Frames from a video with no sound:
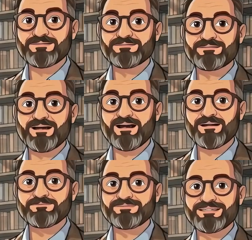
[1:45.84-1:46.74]
If the
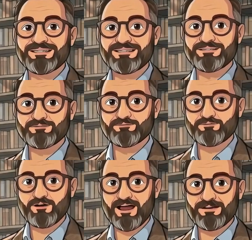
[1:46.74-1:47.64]
columns in the initial
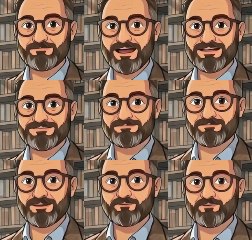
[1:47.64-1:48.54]
trial balance are
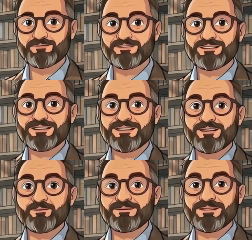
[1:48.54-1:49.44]
equal,
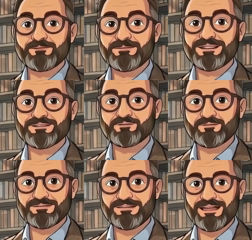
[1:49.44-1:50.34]
we then make
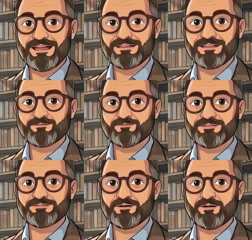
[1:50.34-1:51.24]
certain account
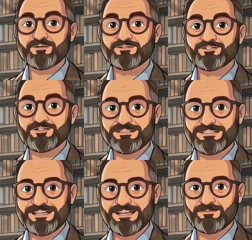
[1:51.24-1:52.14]
entries called
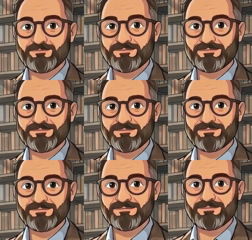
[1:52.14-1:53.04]
adjusting entries.
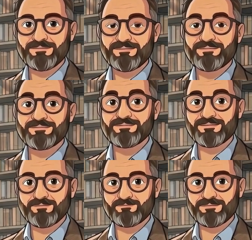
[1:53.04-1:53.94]
These
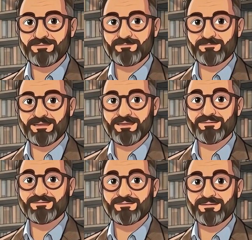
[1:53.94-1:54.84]
entries are made
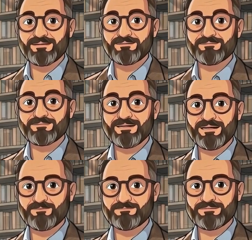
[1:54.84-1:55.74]
at the end of an
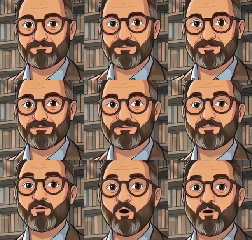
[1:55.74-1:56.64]
accounting period
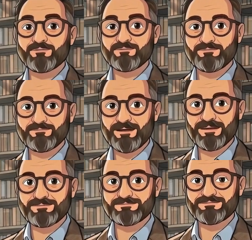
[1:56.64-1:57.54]
to alter the
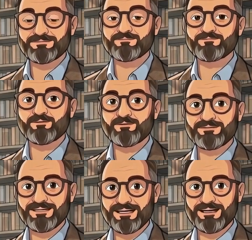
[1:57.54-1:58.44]
balances of
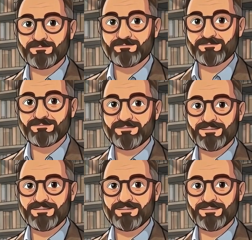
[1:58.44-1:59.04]
certain accounts.